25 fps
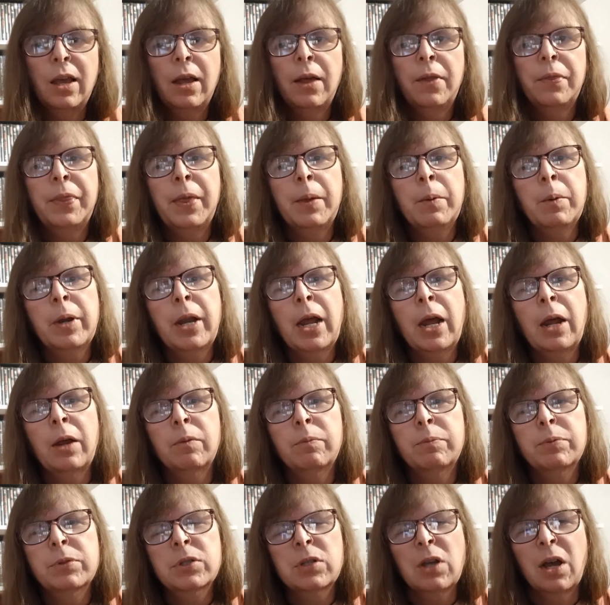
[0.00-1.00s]
then when I
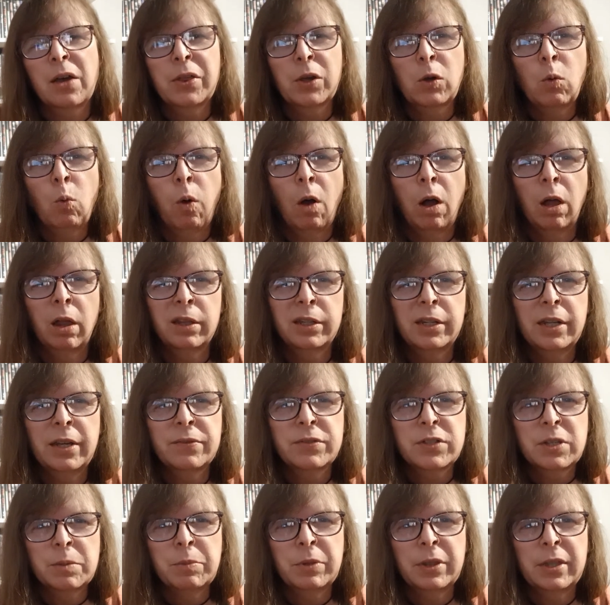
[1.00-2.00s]
saw the quality of
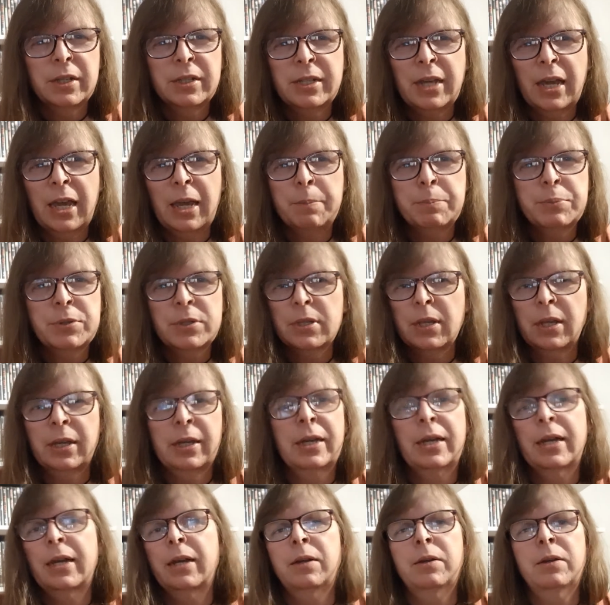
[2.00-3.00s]
some of the tapes,
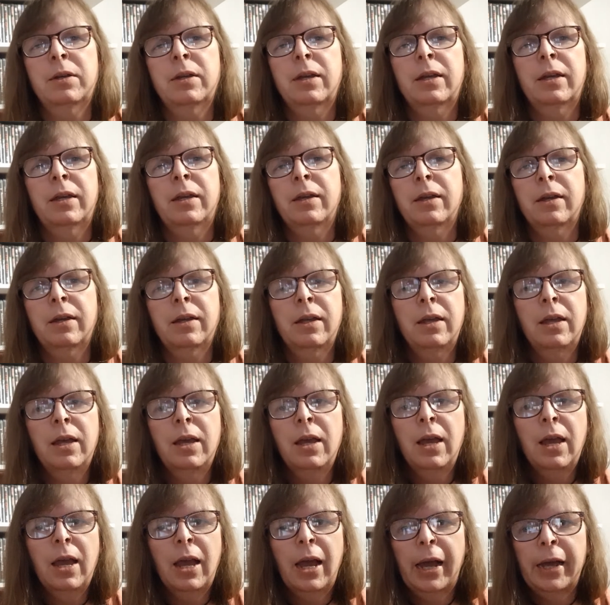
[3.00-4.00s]
I
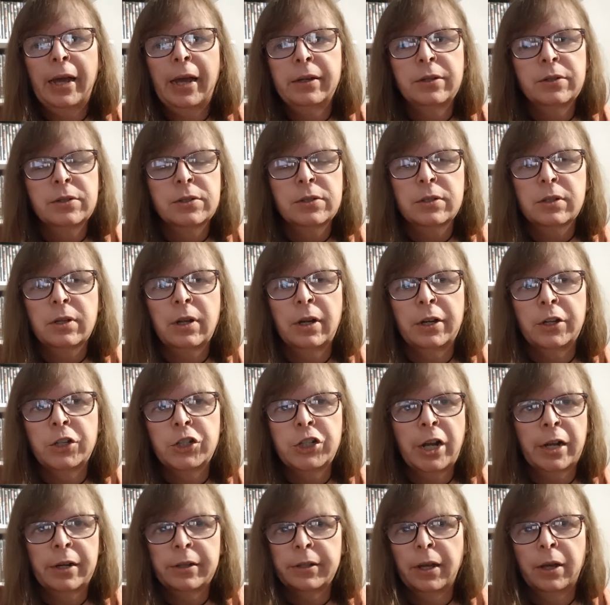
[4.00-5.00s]
just kind of
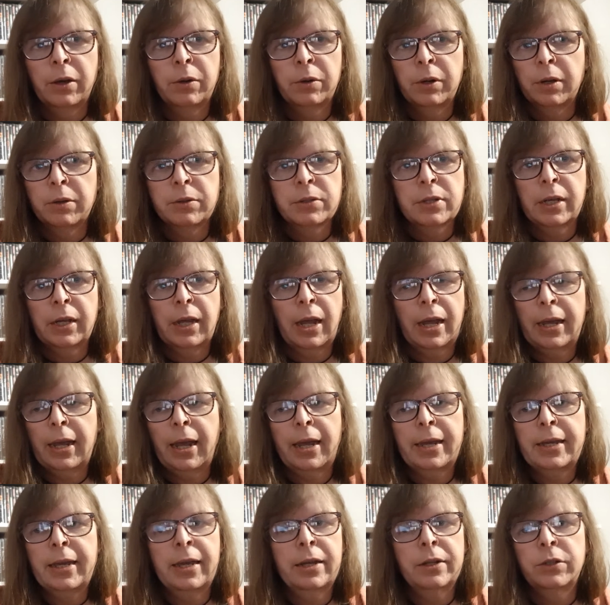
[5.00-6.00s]
checked out. I was like, I
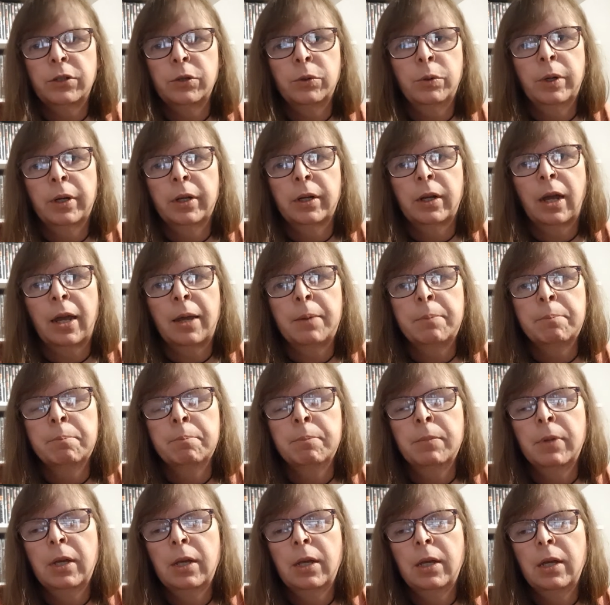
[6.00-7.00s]
can't do it.
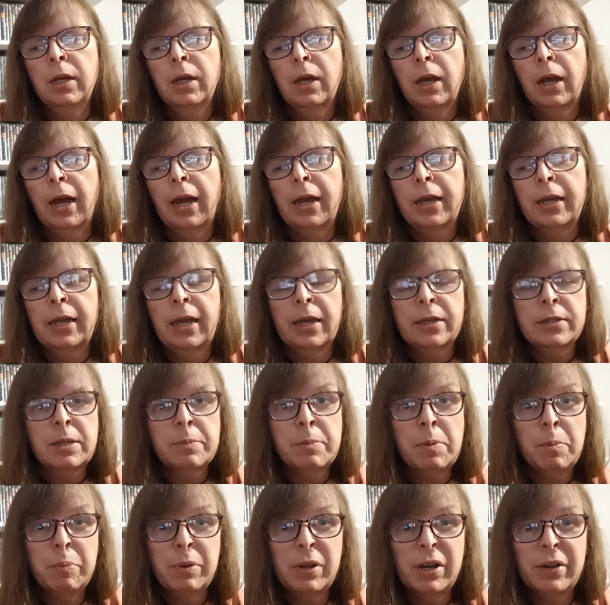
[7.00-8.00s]
I guess
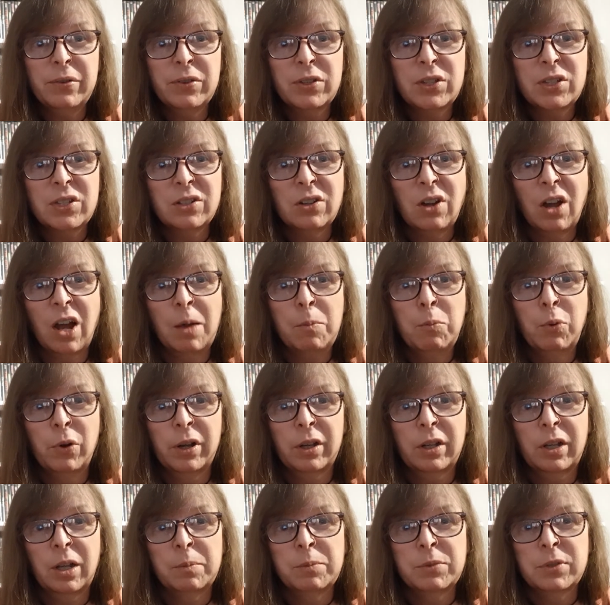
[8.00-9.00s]
I'm a bit of a snob when
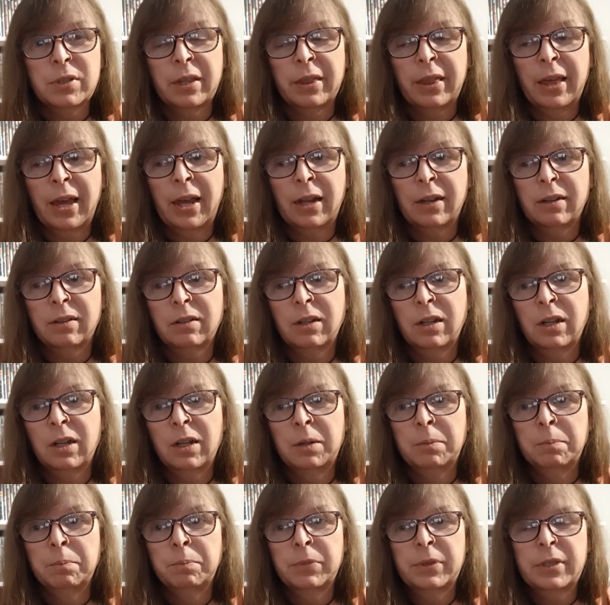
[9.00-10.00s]
it comes to that
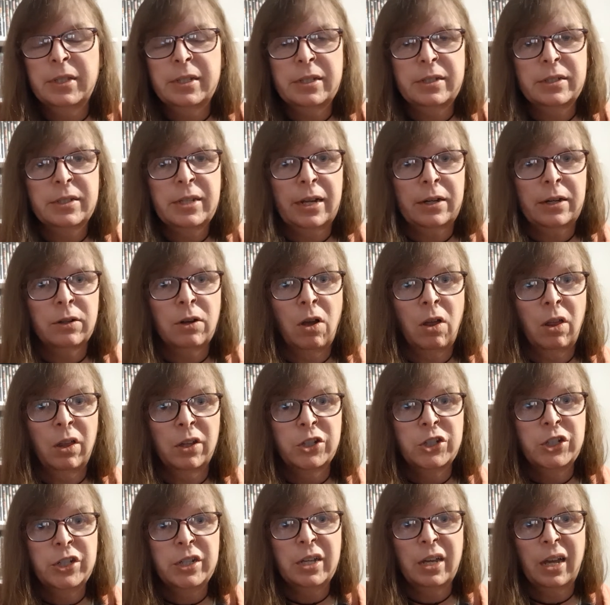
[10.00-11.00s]

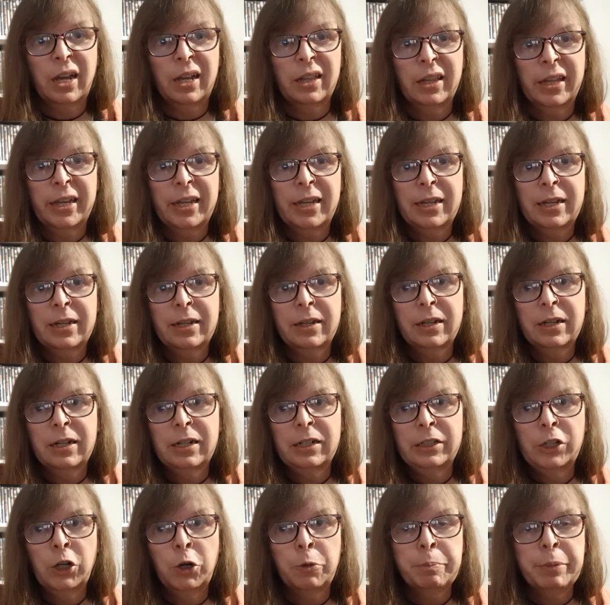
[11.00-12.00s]
technology. I like
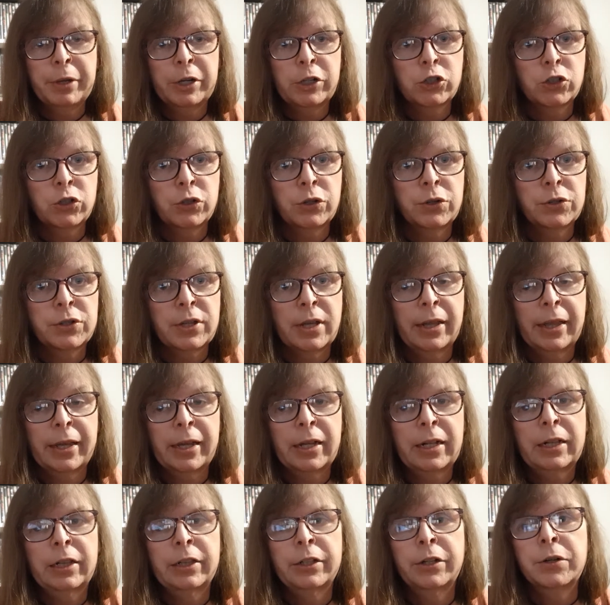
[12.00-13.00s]
clear pictures. I
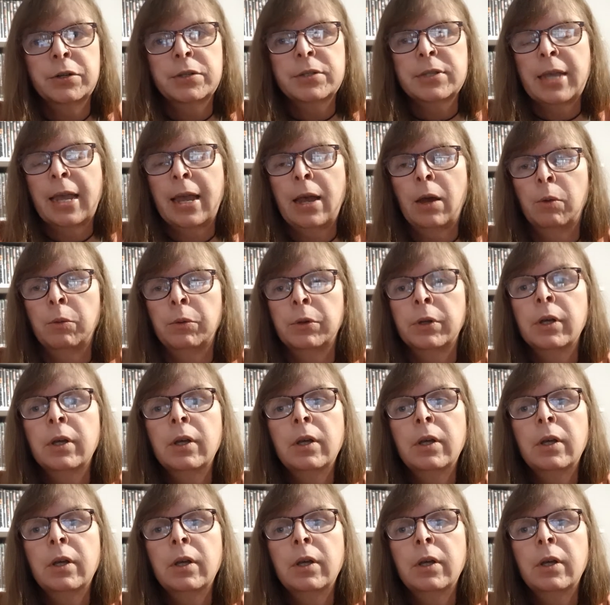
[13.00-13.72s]
like clear sound.